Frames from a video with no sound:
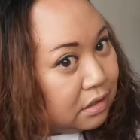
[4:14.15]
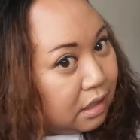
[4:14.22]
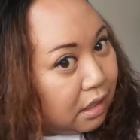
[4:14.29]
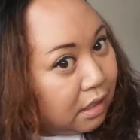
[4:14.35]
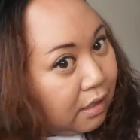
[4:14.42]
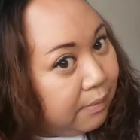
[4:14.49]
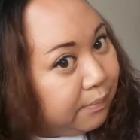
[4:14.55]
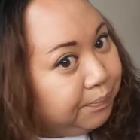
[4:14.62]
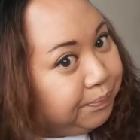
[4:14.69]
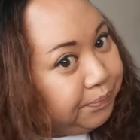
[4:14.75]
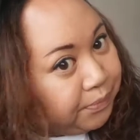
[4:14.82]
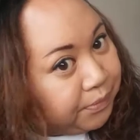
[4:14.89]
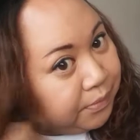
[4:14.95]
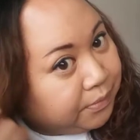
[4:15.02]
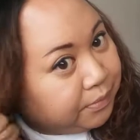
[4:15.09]
um,
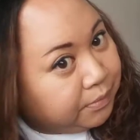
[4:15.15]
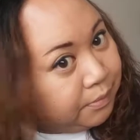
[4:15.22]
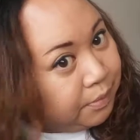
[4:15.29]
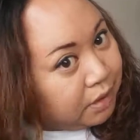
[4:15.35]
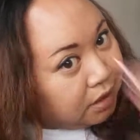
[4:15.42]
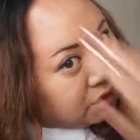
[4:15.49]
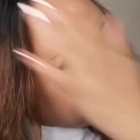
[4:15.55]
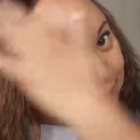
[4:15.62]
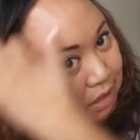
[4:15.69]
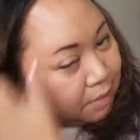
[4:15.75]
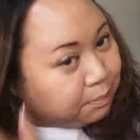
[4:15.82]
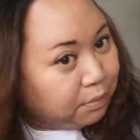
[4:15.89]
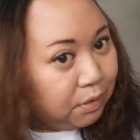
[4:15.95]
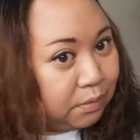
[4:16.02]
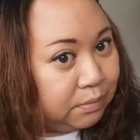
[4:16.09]
put any
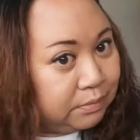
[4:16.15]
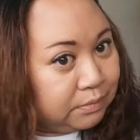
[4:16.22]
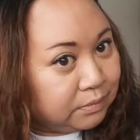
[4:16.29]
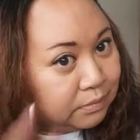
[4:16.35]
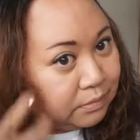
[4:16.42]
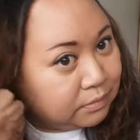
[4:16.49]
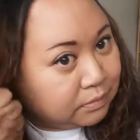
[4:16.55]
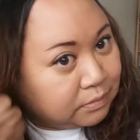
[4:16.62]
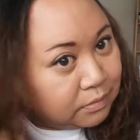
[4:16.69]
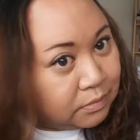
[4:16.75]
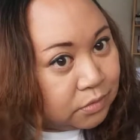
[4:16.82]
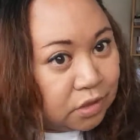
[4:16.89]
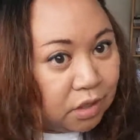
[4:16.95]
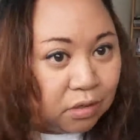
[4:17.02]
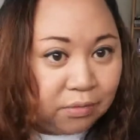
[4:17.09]
shampoo.
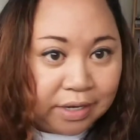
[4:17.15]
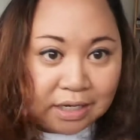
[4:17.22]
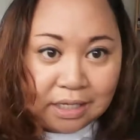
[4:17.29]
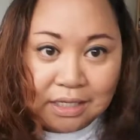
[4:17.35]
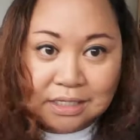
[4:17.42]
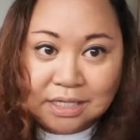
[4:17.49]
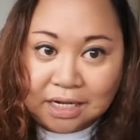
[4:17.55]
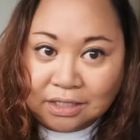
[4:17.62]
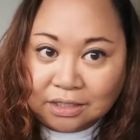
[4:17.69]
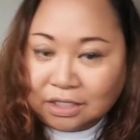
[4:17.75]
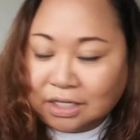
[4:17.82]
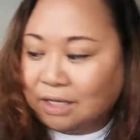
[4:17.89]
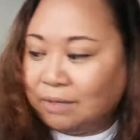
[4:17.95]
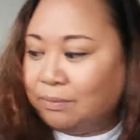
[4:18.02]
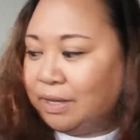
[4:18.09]
So already it's kind of
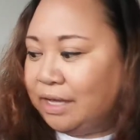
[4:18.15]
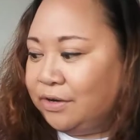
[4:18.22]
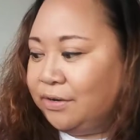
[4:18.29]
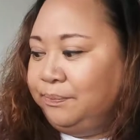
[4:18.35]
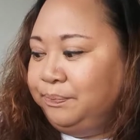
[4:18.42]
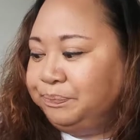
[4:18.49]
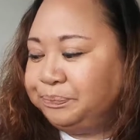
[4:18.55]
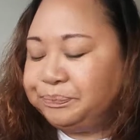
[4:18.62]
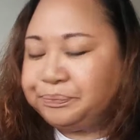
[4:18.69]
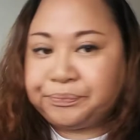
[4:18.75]
looking better.